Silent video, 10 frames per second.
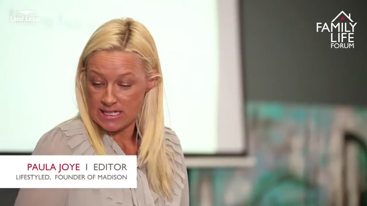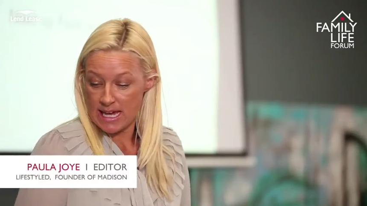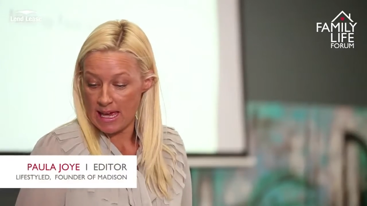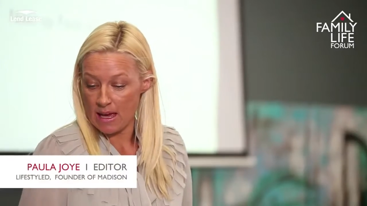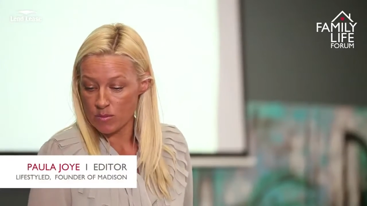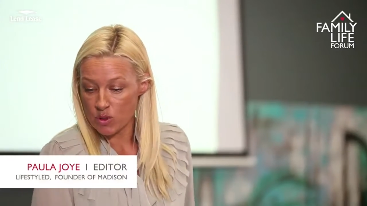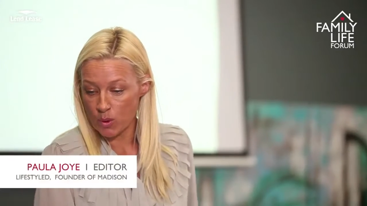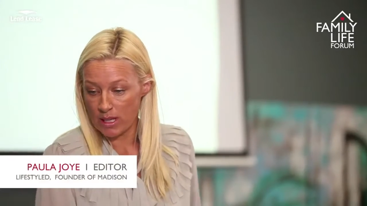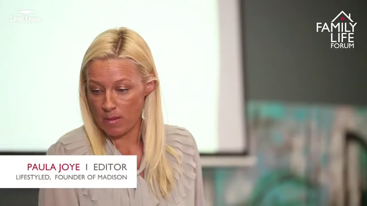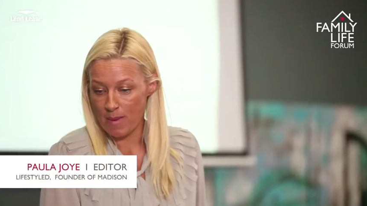Today I'm
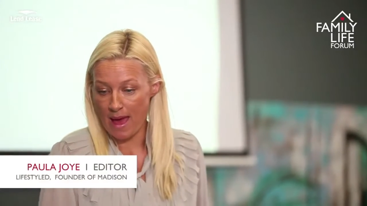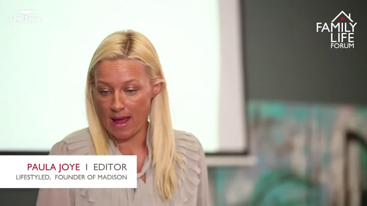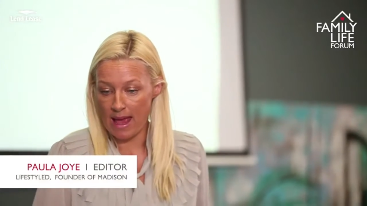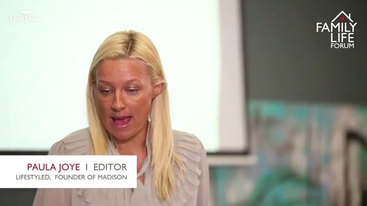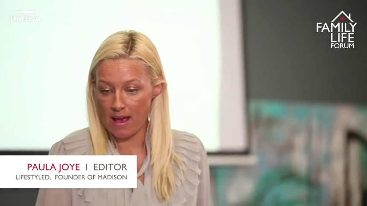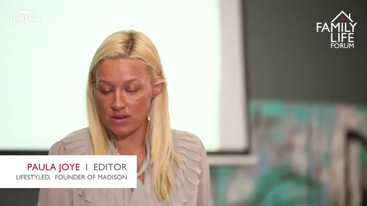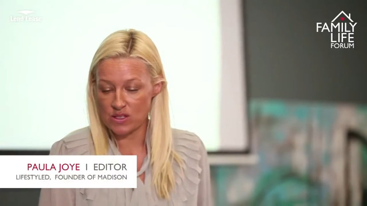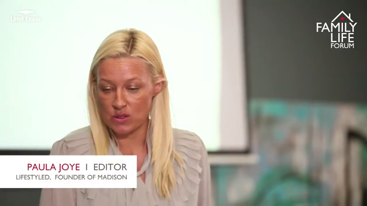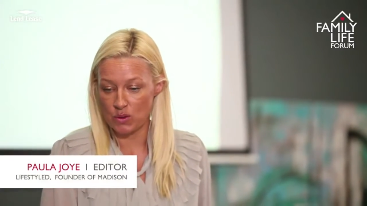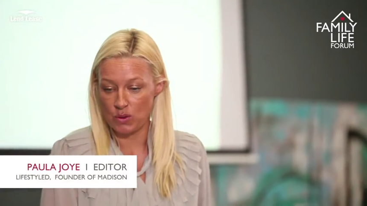talking about how
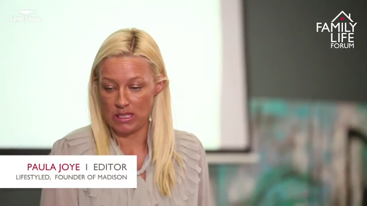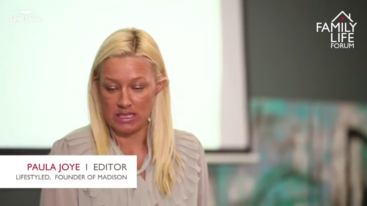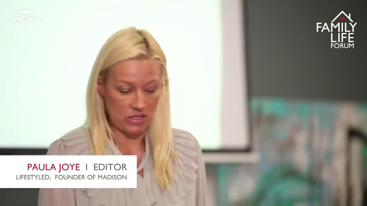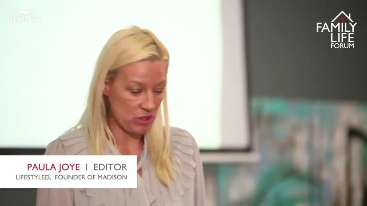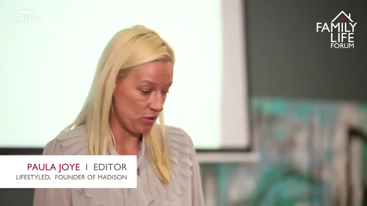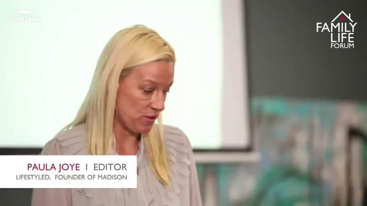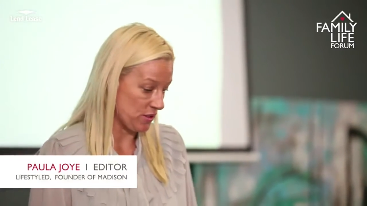soon is too